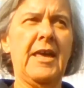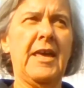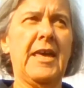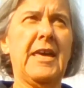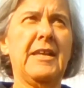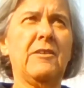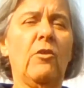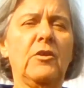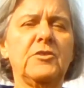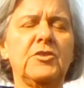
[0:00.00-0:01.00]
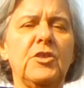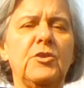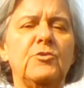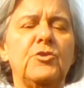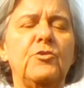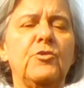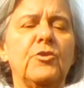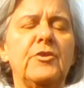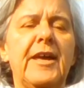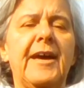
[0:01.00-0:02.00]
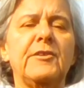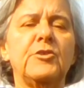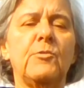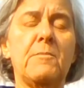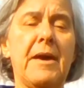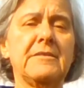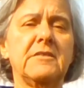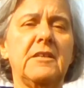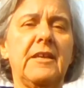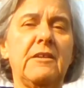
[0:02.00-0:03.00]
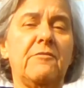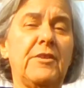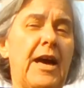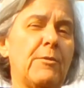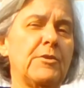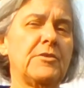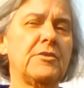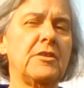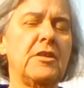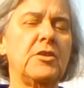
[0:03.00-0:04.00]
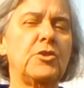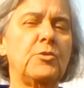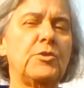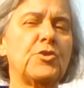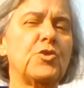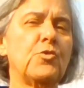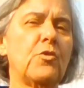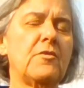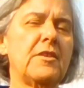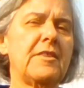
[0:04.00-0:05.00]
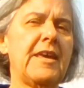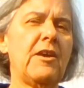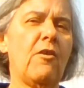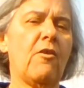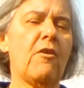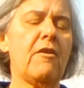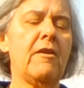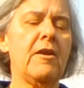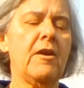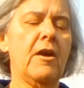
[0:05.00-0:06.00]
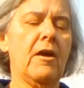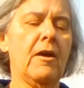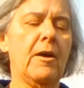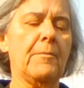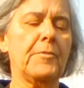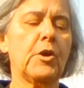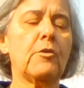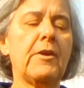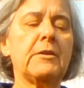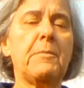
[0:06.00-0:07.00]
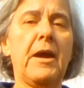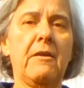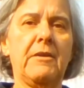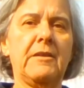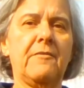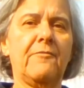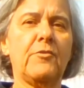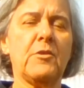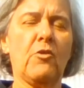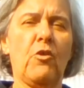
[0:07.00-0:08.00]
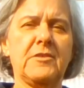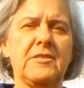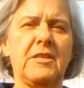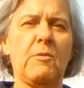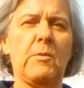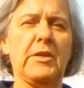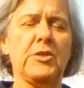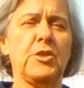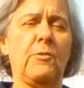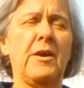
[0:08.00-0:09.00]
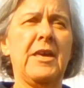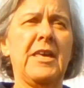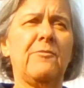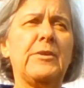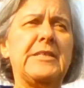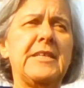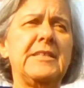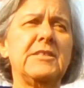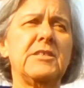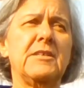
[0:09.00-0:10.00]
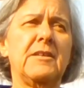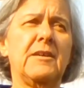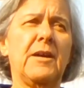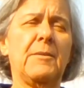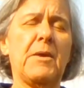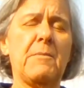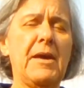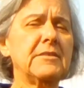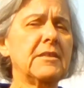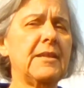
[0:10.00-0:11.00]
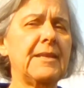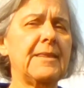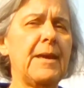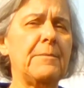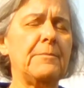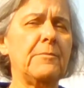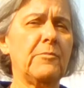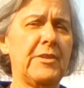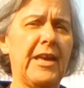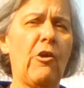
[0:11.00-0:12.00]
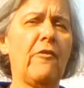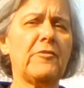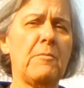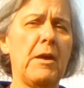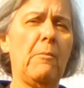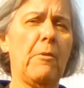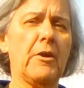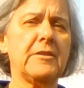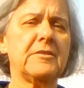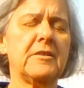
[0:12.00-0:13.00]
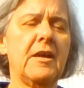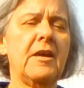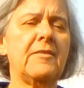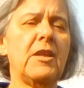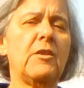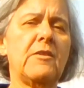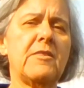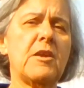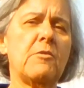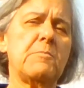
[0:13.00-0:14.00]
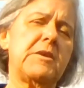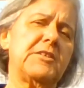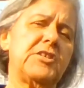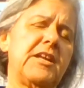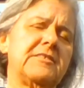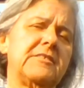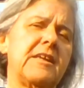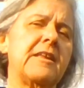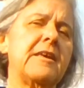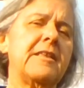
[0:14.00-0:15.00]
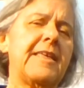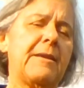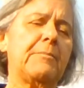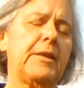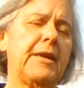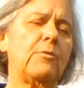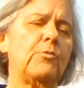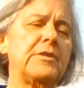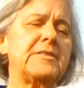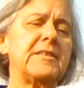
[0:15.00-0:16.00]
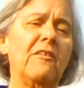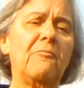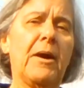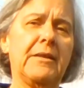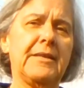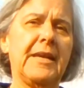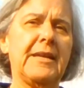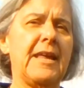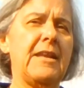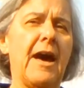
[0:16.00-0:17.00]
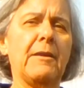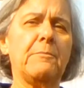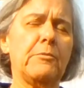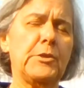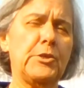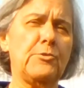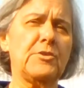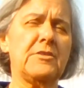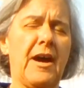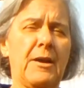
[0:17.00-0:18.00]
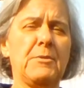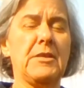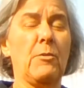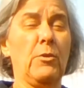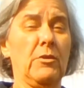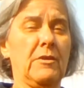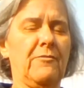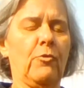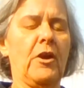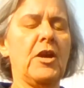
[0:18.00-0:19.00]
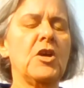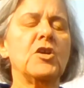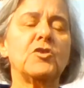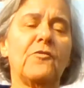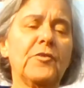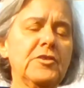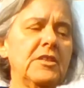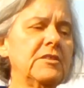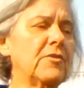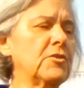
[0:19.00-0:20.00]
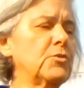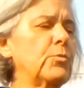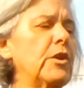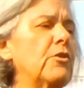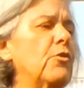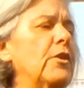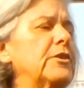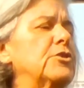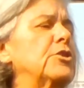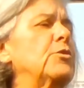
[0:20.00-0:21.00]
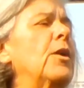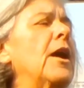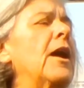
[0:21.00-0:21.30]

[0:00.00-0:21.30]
and also to learn how to emasculate flowers to ensure that they are the correct parent for the crosses that we want to do. If we didn't emasculate them, take off the male parts, then there would be a chance that that plant would self-pollinate and not produce the hybrid that we're looking for. So first things first, we are going to